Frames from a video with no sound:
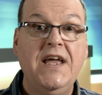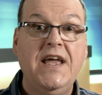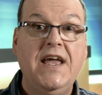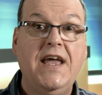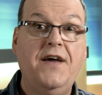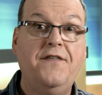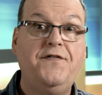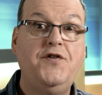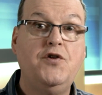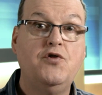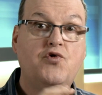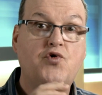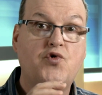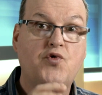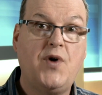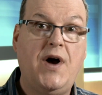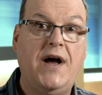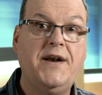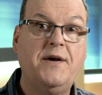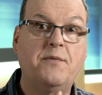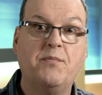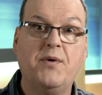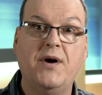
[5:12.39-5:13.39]
If you
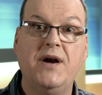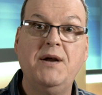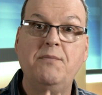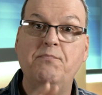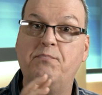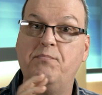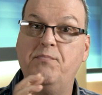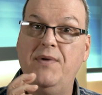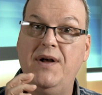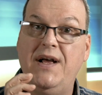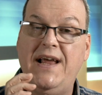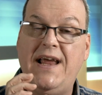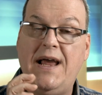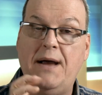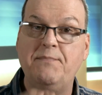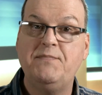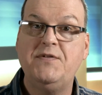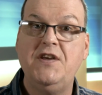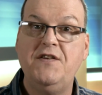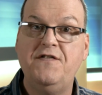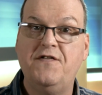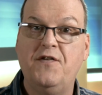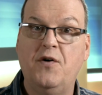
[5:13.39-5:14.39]
try to bring
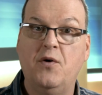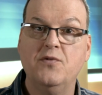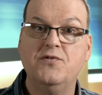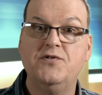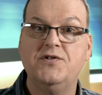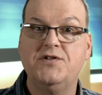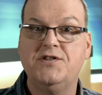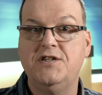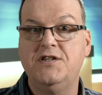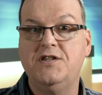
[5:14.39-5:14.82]
empty folders